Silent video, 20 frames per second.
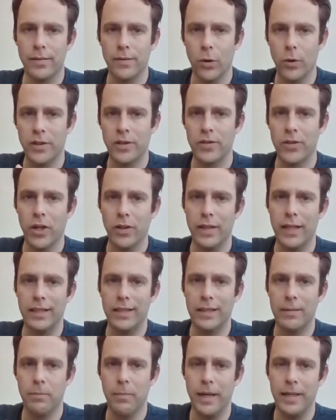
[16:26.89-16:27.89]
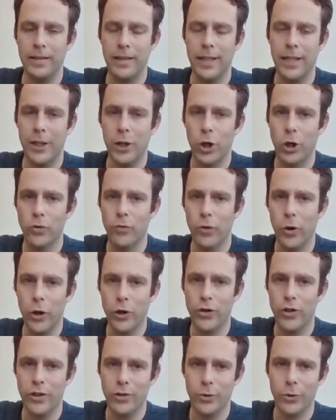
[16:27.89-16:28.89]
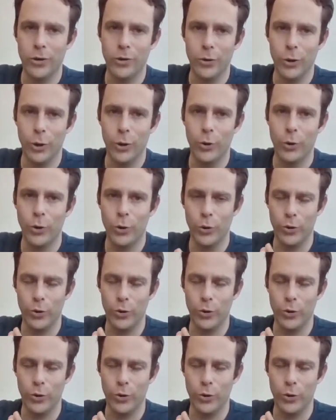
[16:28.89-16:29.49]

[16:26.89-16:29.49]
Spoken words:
So it's basically converging to a solution.